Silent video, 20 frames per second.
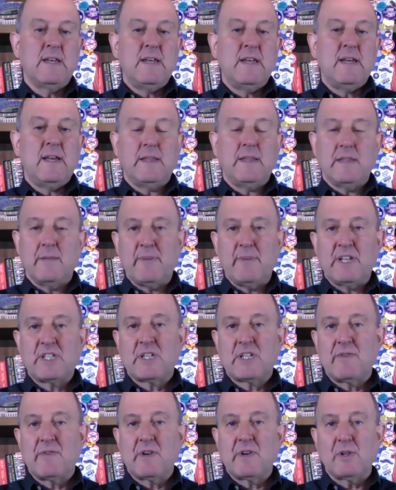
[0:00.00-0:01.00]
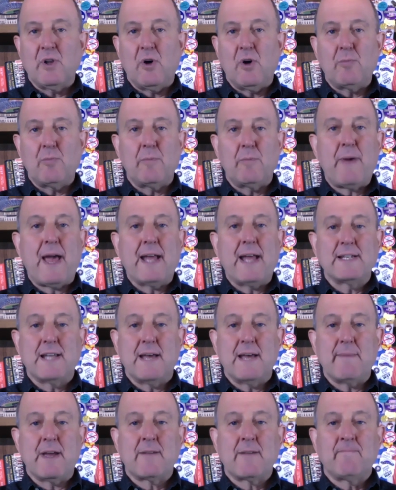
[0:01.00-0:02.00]
in the midst of a global
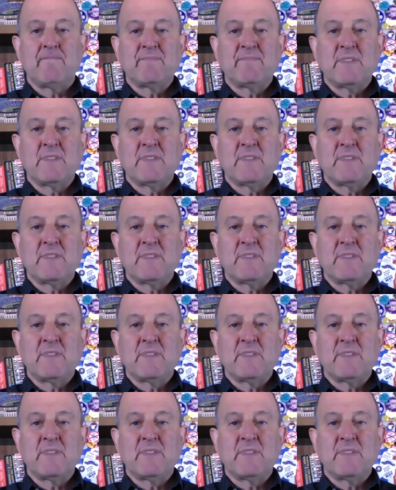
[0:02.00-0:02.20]
pandemic.